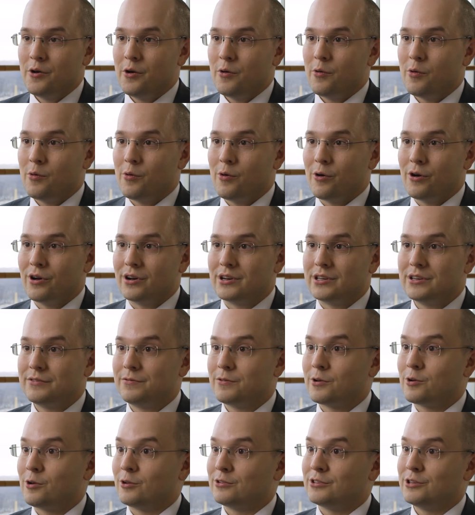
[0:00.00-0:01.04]
or
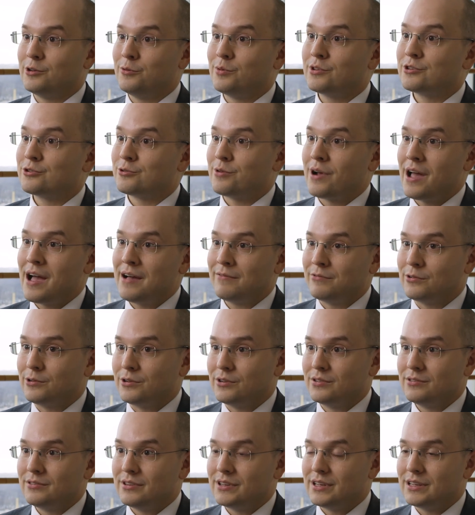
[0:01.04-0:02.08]
difficulty with
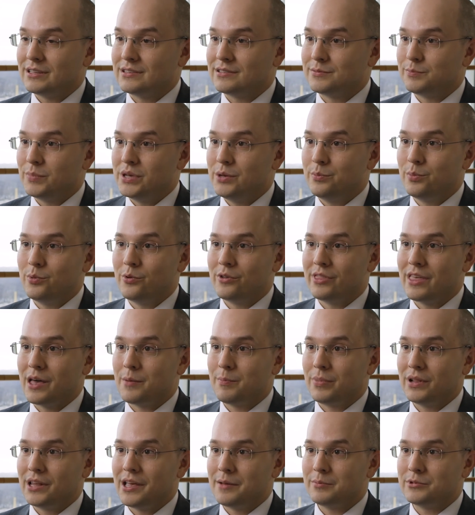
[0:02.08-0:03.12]
travel, as people with
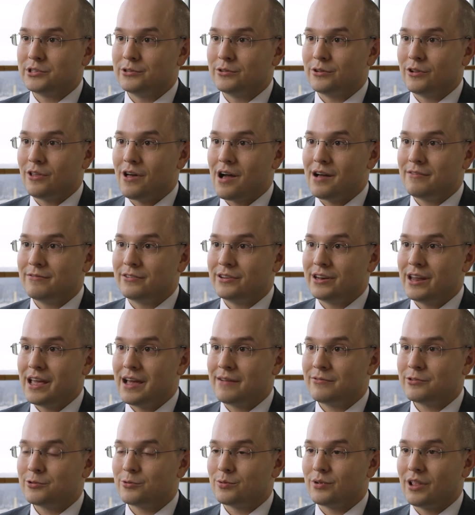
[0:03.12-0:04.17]
epilepsy will often
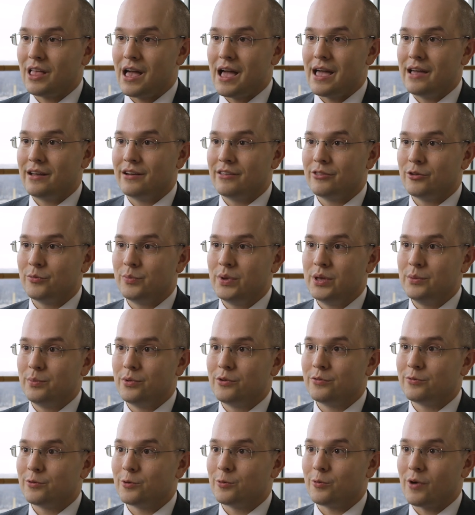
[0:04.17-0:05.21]
have to rely on other
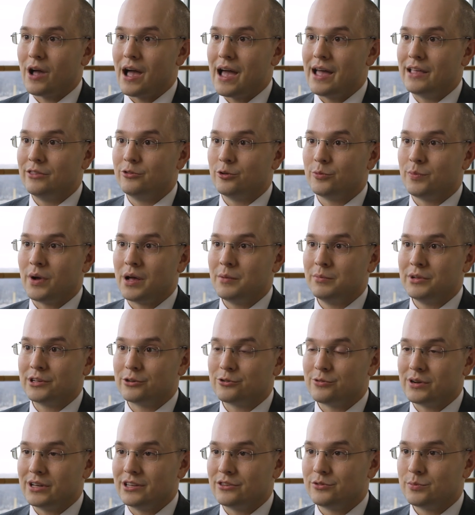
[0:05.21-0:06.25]
people for rides or public
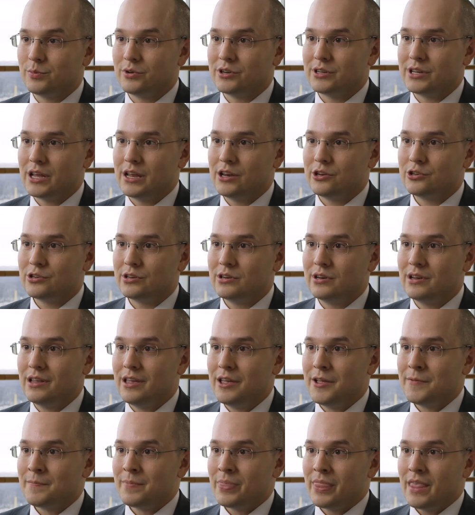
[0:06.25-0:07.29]
transportation,
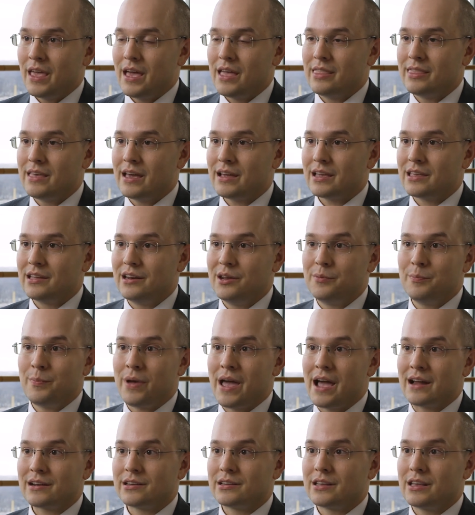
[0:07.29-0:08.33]
and that can
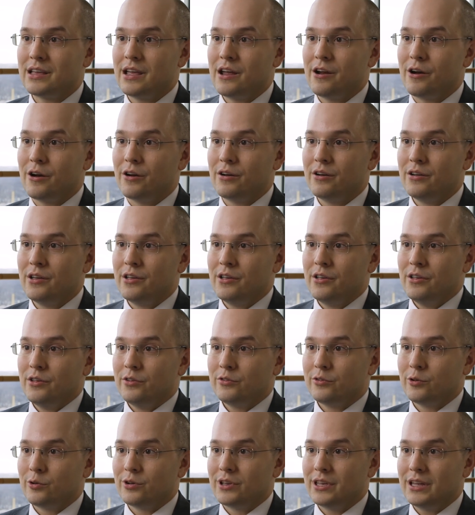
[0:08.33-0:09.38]
impact care.
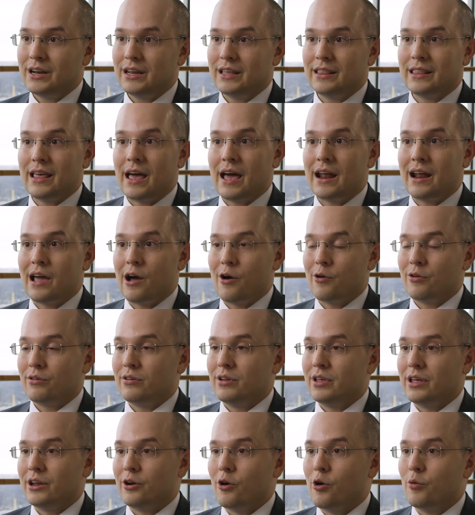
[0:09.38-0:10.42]
So getting that out
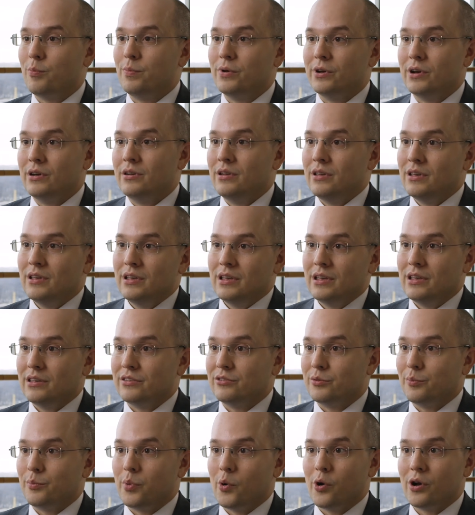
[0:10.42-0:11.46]
and open
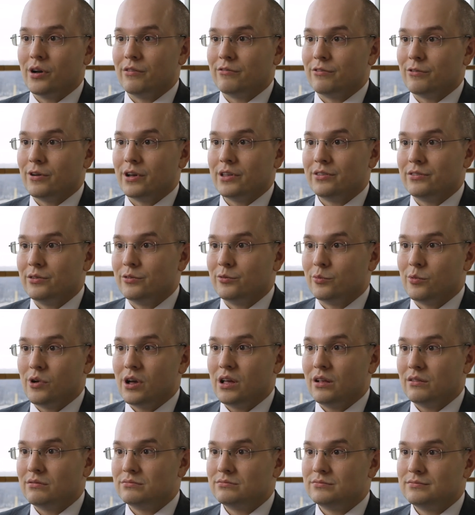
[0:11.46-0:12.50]
is important for us as
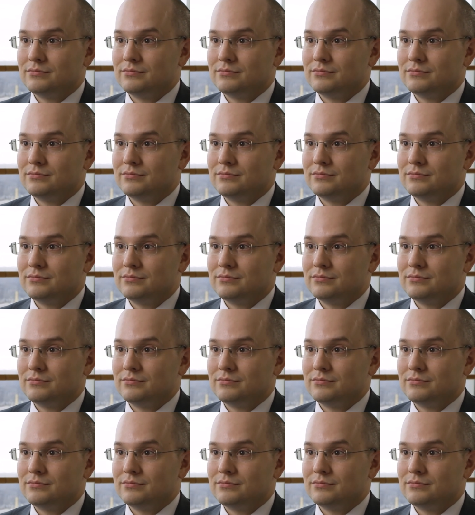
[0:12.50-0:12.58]
well.